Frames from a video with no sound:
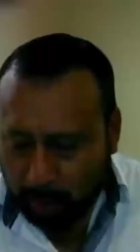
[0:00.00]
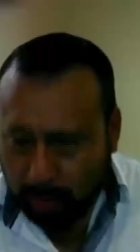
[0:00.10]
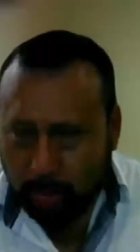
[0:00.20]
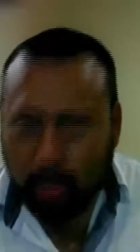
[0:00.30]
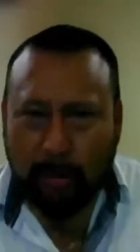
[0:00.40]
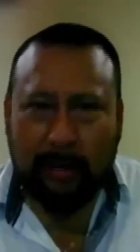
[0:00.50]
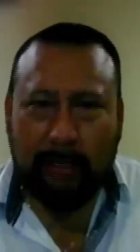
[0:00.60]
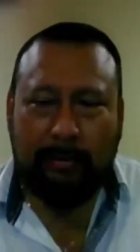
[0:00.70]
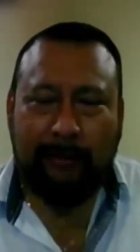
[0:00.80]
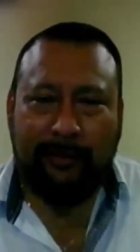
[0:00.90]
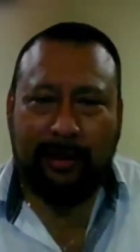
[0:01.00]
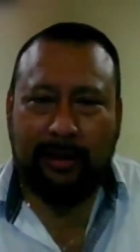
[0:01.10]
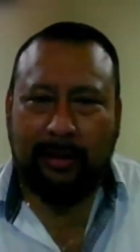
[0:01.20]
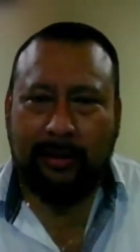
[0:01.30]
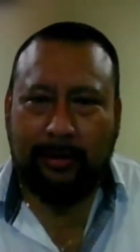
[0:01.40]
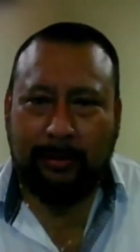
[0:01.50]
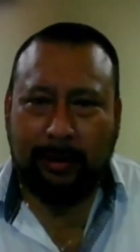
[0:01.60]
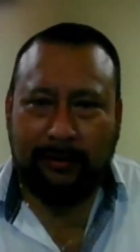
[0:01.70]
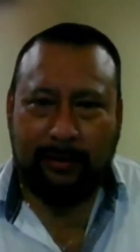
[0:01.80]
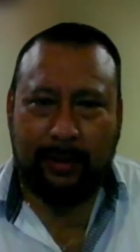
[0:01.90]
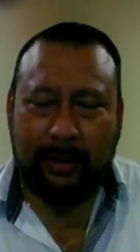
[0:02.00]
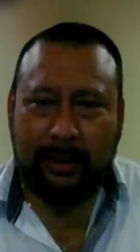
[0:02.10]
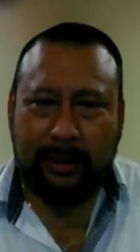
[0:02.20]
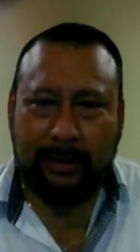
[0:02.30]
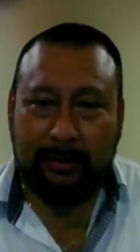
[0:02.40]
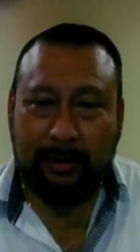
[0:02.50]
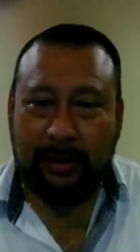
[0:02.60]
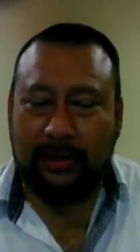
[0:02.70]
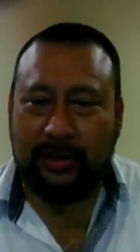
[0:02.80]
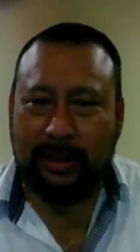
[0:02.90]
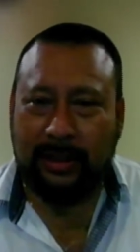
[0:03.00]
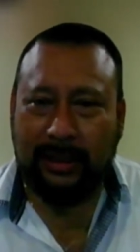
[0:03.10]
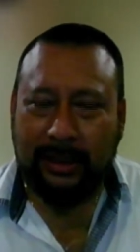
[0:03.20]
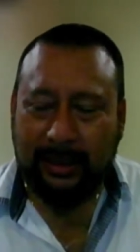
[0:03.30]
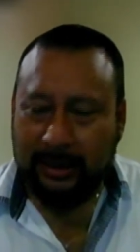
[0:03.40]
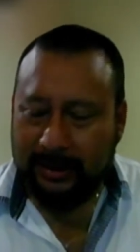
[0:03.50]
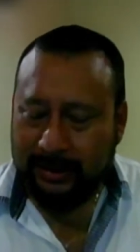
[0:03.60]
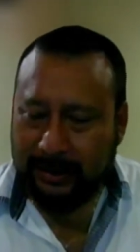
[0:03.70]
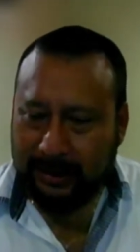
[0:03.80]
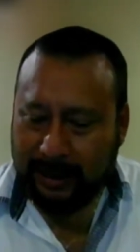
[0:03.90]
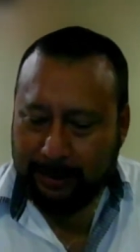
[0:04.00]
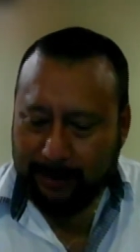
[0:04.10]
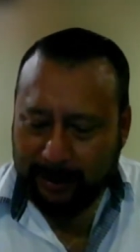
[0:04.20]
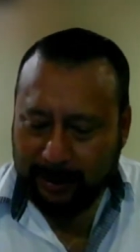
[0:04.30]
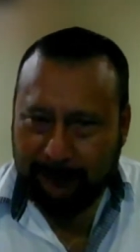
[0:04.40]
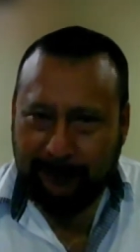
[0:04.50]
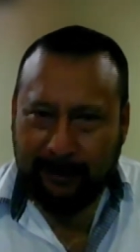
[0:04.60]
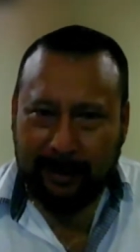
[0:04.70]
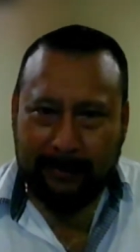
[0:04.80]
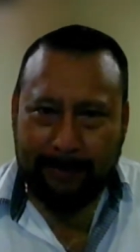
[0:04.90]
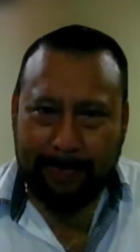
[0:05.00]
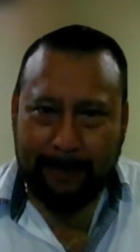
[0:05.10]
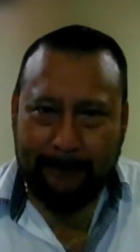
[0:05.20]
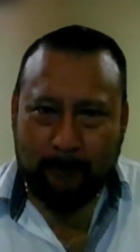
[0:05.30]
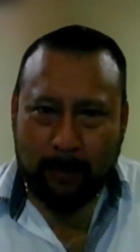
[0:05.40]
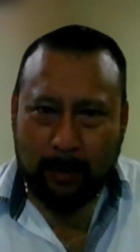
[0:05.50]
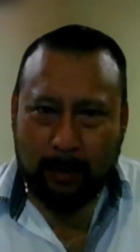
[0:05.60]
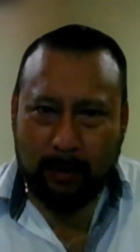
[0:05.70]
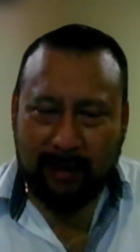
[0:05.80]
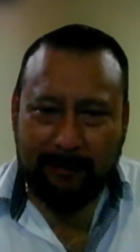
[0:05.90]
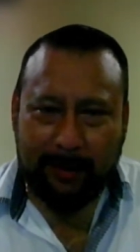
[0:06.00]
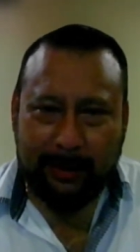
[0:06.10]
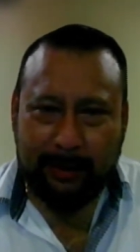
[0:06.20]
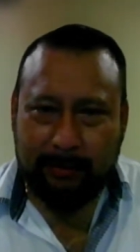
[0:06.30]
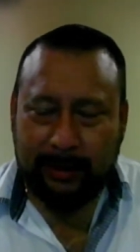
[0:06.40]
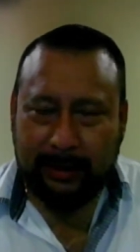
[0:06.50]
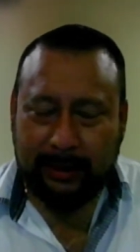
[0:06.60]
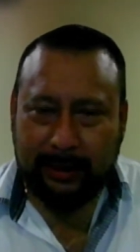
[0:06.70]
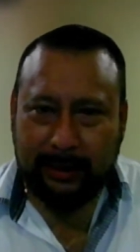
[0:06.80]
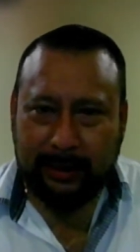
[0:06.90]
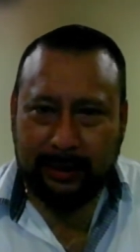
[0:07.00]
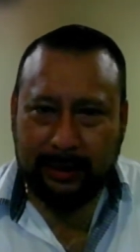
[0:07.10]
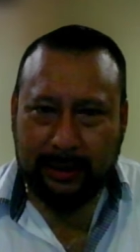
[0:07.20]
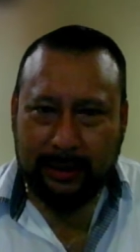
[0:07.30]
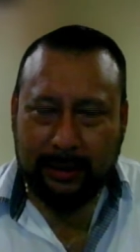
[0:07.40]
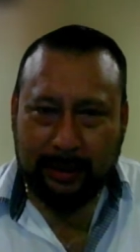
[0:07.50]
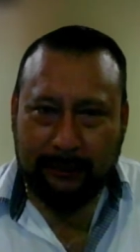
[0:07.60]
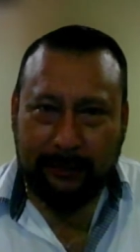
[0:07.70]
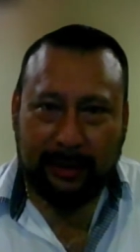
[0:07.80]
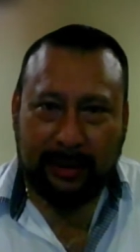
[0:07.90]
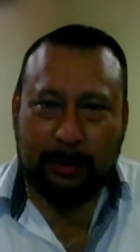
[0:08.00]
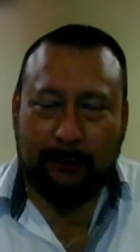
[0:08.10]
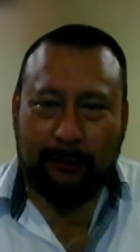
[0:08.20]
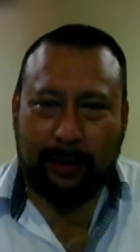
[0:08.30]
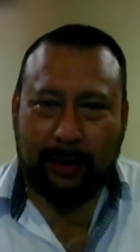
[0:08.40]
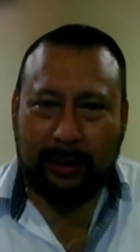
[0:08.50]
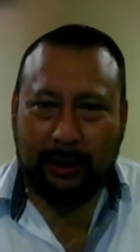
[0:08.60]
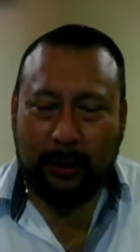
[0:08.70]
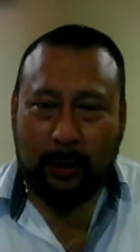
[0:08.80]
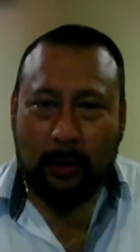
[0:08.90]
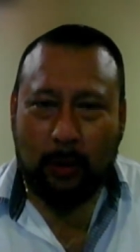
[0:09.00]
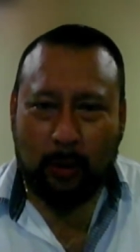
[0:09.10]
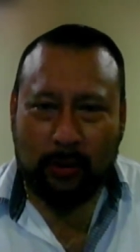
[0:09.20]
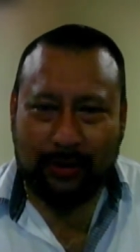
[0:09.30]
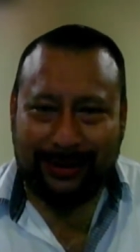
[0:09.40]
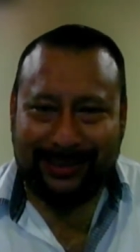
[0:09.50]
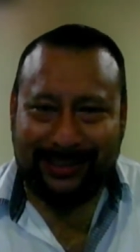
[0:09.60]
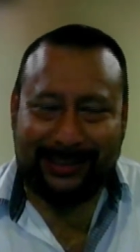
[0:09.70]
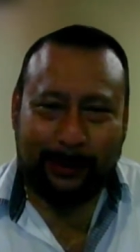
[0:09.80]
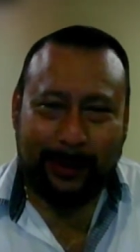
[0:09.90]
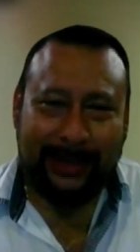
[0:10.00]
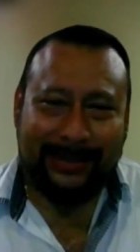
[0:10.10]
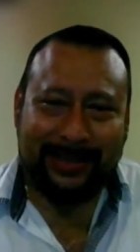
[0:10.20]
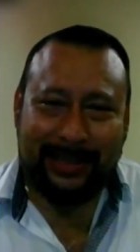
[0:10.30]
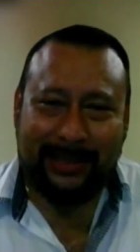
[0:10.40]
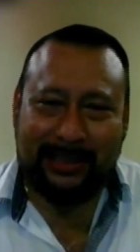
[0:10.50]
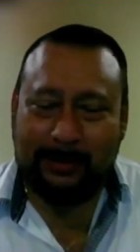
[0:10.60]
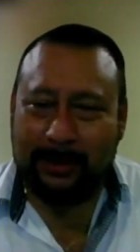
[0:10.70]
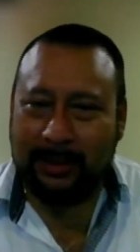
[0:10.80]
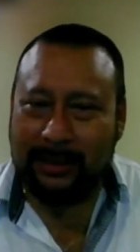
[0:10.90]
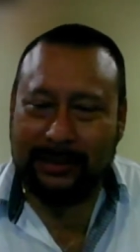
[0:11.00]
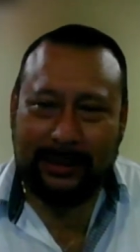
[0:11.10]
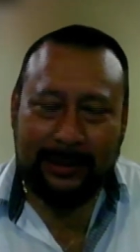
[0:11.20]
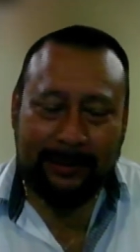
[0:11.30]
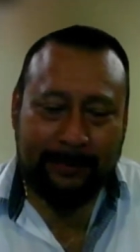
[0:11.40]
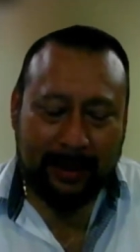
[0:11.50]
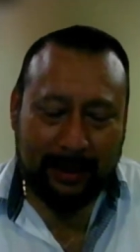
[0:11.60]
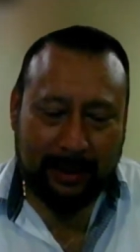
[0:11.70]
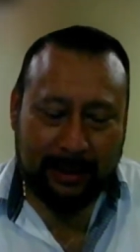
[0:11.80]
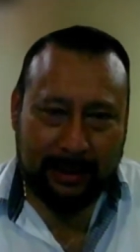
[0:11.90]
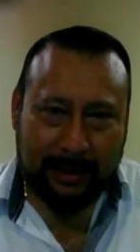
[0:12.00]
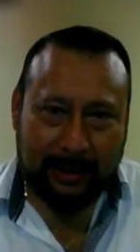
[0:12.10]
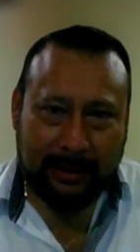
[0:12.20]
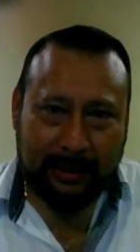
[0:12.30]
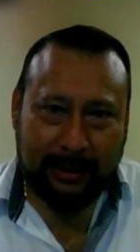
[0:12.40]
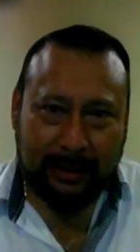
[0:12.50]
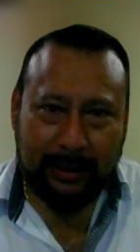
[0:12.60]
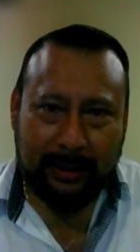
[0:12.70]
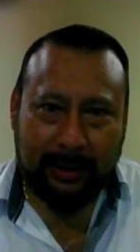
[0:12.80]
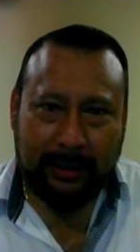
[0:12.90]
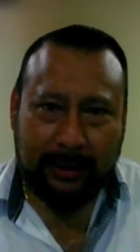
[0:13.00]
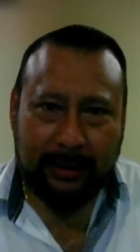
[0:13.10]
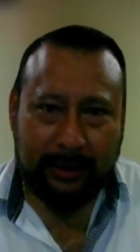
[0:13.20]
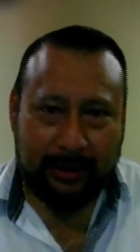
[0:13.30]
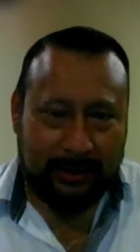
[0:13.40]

2022 will reveal to everyone, to the nation, that I believe uh, we have become, I think, the victims of our own success. Why I say this is because uh, the